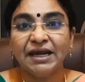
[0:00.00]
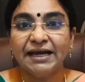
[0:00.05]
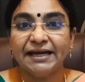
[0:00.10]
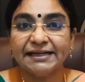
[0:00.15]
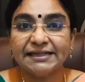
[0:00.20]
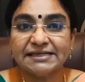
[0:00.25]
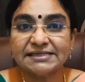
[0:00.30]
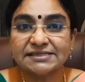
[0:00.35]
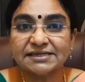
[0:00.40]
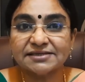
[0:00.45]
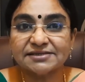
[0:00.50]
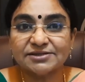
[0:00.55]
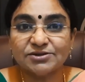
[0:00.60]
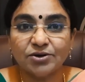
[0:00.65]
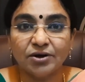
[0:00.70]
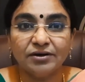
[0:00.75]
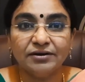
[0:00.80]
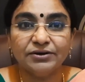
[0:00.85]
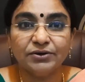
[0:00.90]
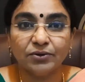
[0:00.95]
this is
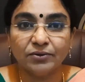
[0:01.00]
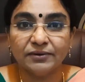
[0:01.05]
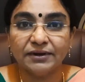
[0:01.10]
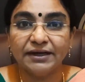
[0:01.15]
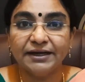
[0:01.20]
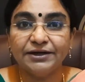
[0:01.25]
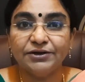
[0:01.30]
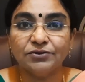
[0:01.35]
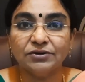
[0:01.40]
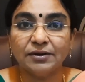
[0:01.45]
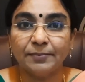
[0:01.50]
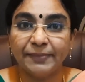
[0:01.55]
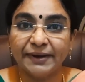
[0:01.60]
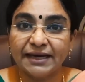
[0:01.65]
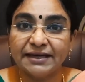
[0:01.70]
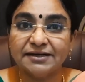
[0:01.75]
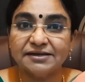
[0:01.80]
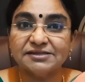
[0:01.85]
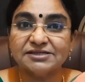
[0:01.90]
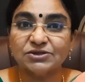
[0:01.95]
not only to the
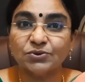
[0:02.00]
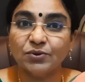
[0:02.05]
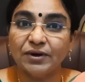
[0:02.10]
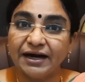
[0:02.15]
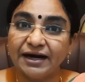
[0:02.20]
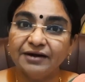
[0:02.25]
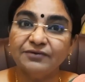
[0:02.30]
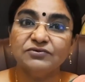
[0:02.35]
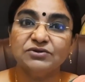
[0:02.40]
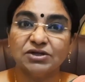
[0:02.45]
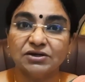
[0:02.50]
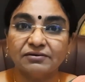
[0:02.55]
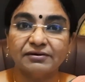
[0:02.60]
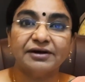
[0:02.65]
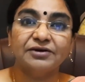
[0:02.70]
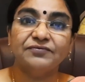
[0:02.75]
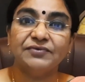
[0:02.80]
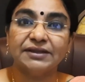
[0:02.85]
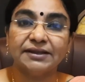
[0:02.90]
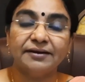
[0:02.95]
parents who have
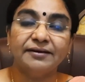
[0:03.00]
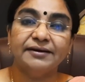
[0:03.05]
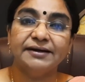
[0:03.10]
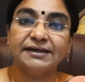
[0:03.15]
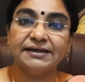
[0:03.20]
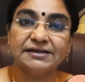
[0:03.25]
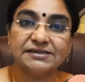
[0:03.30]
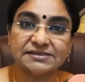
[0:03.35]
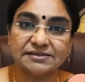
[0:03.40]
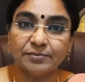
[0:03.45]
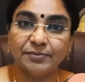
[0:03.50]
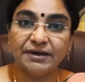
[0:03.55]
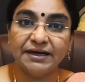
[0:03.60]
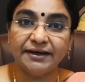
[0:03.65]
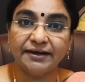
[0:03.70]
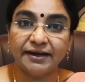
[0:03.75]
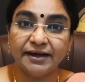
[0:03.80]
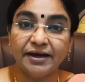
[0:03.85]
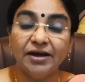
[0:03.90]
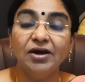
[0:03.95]
children with learning
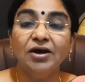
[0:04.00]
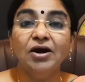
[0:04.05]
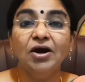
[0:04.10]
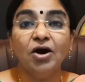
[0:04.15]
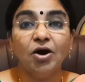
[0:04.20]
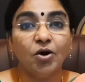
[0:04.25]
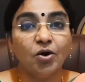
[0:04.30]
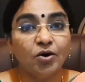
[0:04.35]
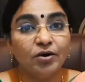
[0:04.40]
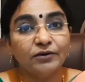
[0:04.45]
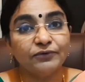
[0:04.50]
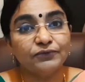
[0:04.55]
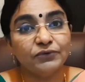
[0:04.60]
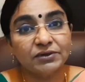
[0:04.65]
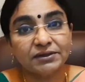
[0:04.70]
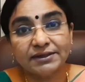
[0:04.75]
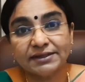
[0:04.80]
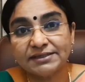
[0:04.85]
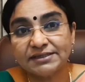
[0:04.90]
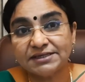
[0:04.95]
disability or for
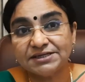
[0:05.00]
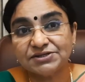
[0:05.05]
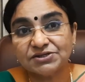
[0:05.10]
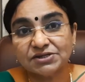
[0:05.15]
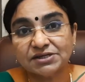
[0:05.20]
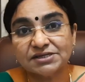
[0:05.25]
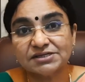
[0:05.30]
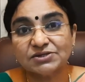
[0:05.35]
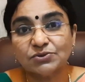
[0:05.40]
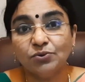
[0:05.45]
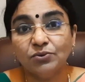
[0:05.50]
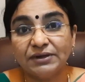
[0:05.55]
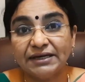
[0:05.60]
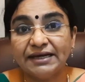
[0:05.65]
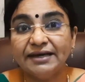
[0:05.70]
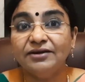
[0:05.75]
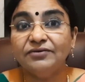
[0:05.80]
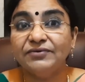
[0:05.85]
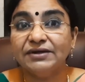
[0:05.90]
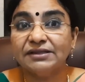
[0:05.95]
the teachers who
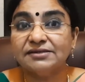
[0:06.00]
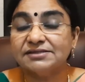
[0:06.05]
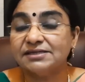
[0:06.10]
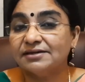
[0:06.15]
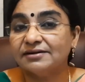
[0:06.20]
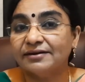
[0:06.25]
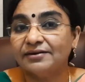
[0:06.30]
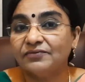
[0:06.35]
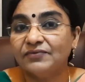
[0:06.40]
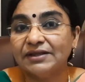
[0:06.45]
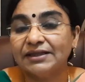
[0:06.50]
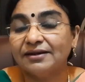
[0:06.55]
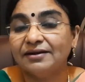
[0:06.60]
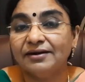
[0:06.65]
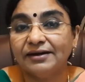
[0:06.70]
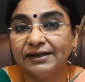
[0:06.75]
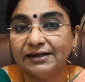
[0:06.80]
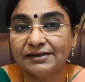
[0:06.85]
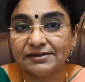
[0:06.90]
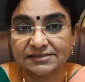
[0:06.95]
deal with children with
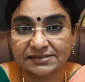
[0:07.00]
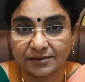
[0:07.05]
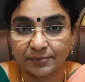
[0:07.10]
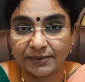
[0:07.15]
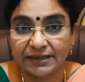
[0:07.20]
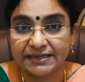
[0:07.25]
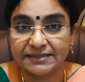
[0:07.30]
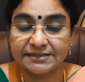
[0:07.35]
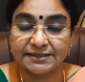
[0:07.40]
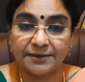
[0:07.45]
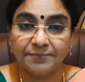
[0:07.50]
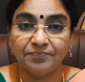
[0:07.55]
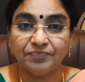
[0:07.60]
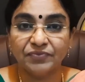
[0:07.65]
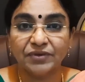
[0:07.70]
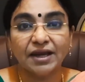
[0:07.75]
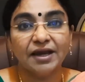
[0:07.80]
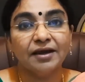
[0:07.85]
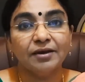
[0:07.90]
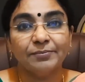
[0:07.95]
learning disability,
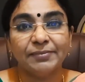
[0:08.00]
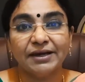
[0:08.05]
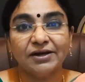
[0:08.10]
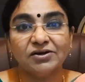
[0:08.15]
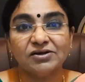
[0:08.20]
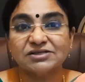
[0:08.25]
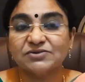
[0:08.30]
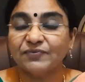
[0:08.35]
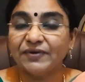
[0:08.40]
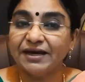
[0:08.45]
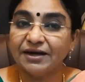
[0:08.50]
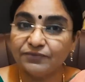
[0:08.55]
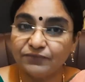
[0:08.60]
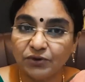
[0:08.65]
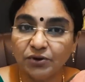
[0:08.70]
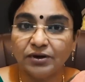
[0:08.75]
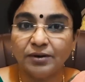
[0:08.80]
because we have to